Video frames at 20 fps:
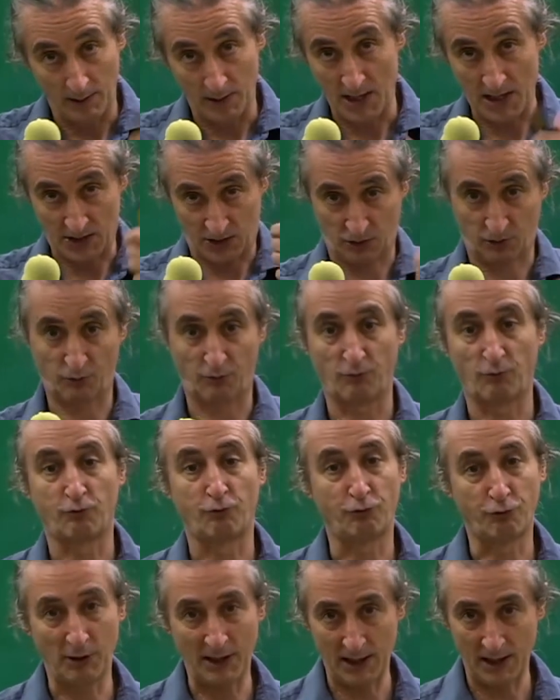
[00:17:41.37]
It's
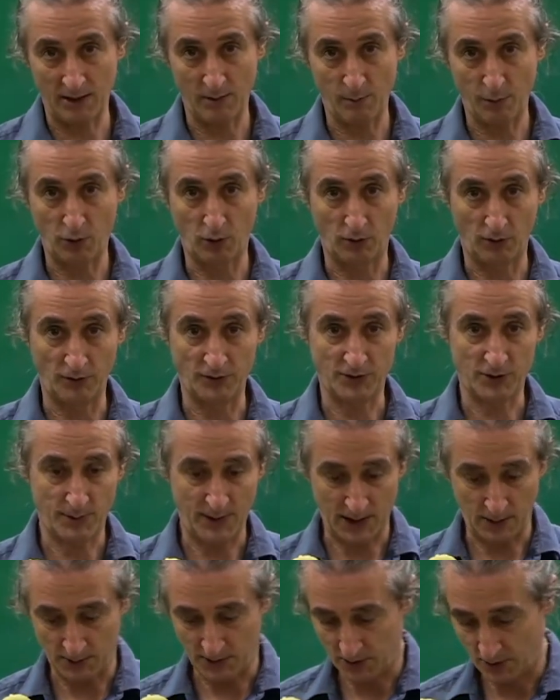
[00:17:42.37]
really important to
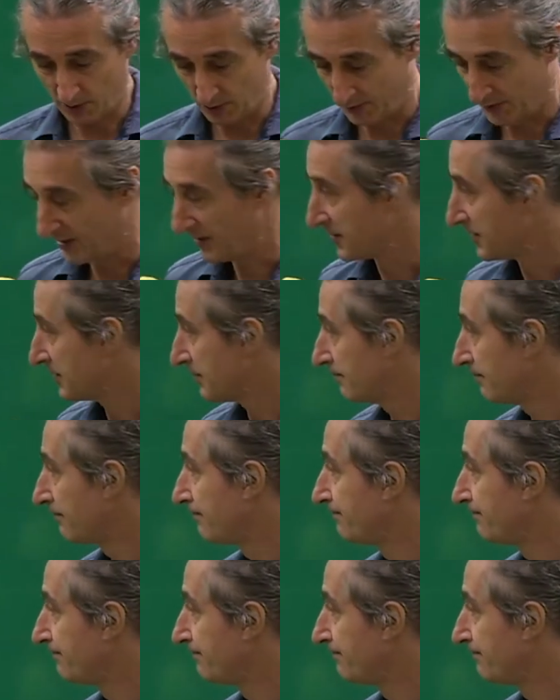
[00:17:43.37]
be able to do this.